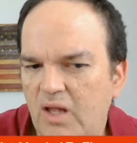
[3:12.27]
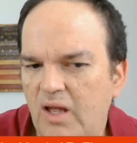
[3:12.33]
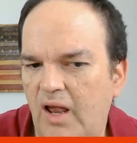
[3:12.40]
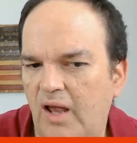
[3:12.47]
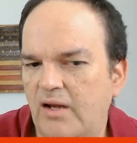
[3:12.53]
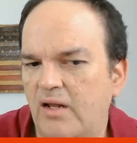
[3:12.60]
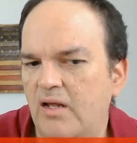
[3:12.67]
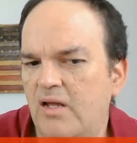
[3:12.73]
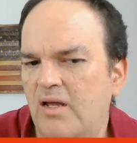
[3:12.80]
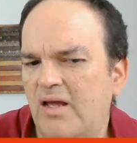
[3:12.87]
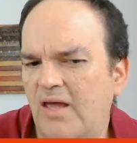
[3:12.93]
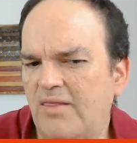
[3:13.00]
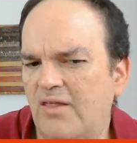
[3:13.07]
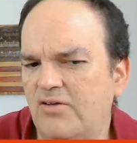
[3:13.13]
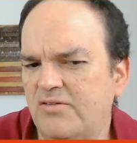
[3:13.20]
And
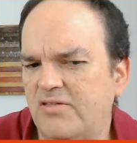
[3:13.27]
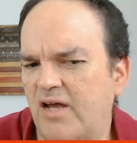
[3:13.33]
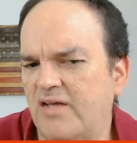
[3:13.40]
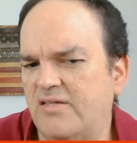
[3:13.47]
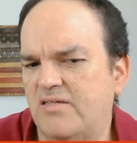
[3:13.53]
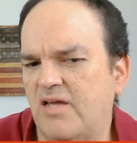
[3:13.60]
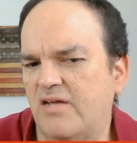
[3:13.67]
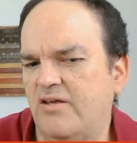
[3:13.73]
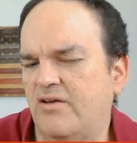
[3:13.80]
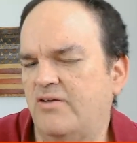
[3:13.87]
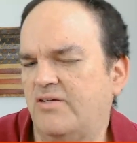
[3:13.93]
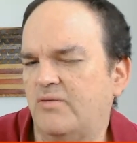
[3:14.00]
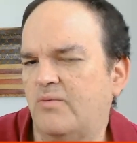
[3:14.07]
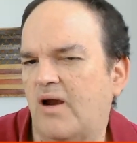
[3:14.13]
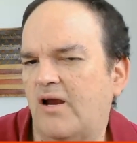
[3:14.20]
in those cases, I
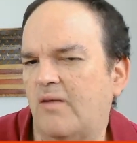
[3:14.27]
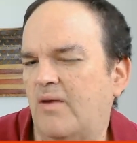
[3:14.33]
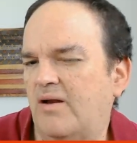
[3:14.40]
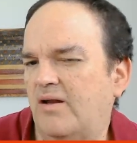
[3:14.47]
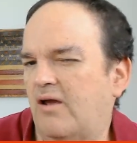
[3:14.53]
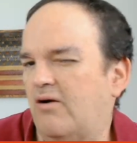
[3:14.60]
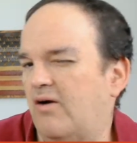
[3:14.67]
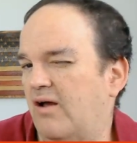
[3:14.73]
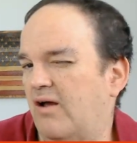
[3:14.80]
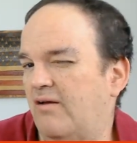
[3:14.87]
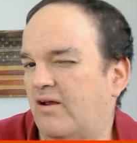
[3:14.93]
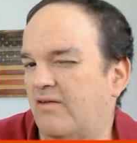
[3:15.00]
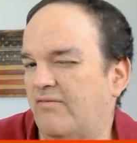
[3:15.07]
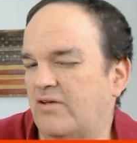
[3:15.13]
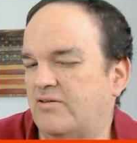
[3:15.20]
usually recommend to
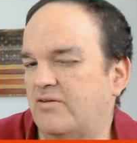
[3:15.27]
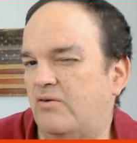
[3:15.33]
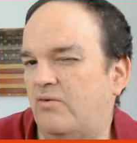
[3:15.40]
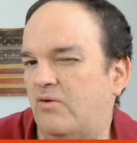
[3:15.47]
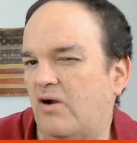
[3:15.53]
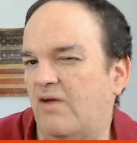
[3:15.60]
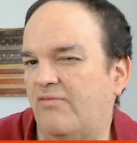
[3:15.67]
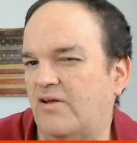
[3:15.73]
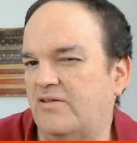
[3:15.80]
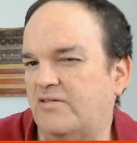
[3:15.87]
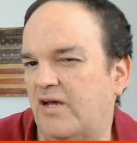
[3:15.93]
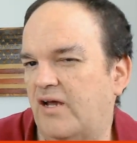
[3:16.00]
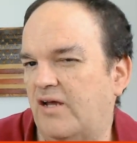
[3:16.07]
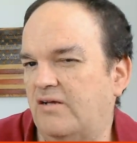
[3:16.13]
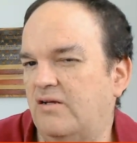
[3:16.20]
go conventional or
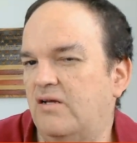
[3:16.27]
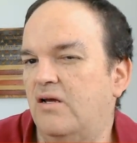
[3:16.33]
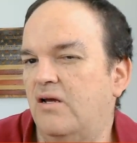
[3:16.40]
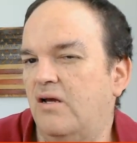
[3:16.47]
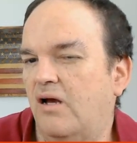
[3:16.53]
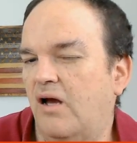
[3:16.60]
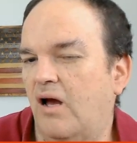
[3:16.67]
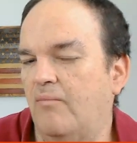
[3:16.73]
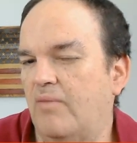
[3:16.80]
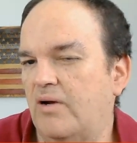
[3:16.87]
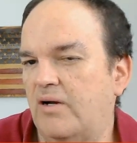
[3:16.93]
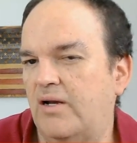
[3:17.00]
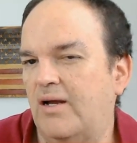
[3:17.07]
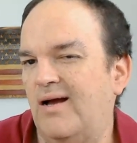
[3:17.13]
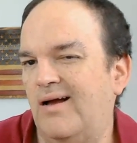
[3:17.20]
FHA.
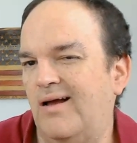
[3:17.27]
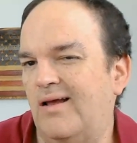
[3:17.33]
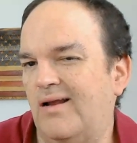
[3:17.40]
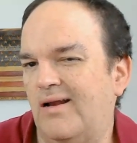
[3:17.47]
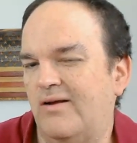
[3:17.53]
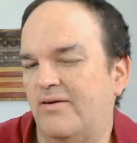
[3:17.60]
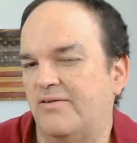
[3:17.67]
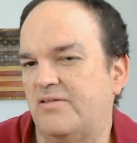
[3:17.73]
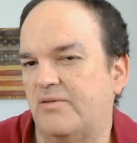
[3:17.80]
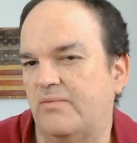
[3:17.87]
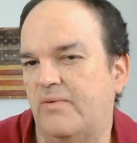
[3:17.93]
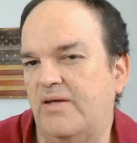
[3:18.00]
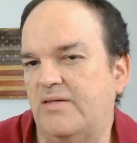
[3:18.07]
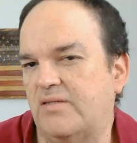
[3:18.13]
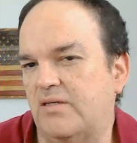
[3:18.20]
And here's the
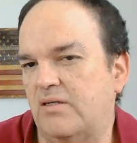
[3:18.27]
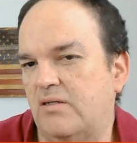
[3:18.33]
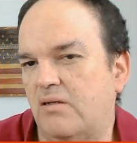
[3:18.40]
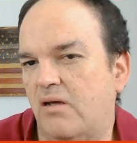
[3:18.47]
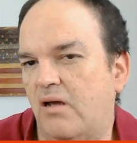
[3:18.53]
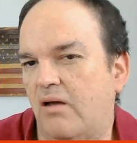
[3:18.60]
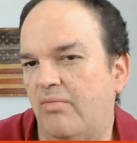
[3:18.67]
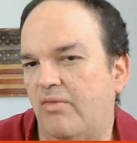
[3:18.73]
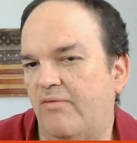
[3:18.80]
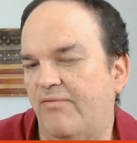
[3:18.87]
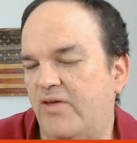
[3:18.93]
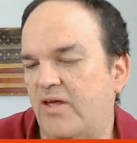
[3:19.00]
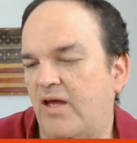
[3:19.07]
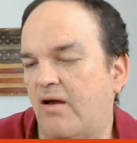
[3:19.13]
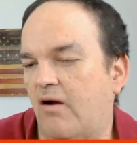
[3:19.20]
reason. The
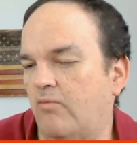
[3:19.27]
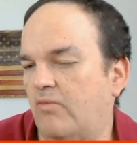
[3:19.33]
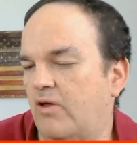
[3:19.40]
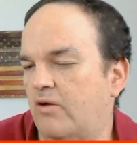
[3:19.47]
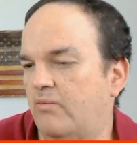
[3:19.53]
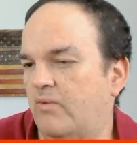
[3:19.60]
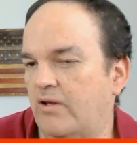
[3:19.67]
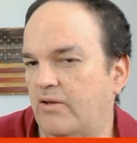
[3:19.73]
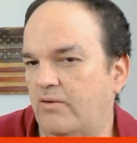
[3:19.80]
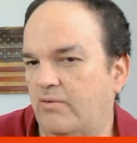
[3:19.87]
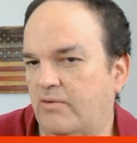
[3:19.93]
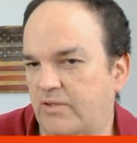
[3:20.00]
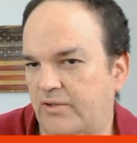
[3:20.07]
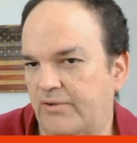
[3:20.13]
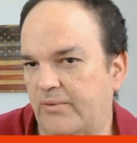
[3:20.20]
VA home loan, when you
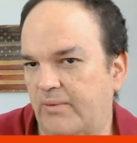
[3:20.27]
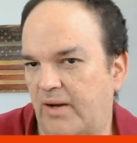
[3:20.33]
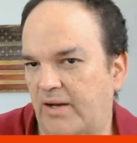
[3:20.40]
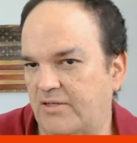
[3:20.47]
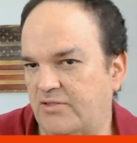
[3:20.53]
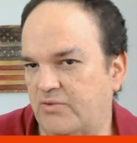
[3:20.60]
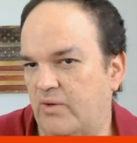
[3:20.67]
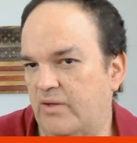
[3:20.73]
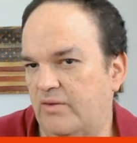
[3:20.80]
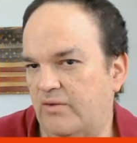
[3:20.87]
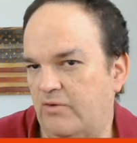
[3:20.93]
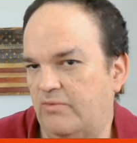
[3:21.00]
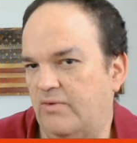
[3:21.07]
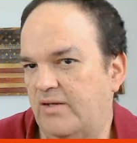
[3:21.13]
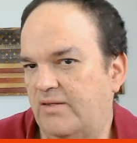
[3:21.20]
do a joint
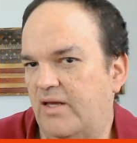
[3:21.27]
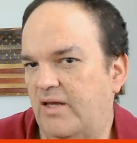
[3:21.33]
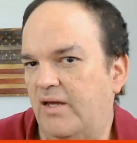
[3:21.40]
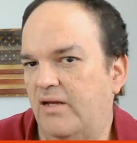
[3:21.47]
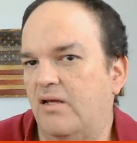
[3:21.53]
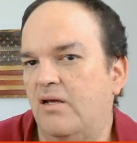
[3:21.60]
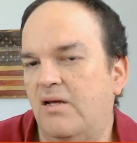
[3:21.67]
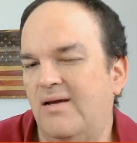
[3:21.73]
loan like that,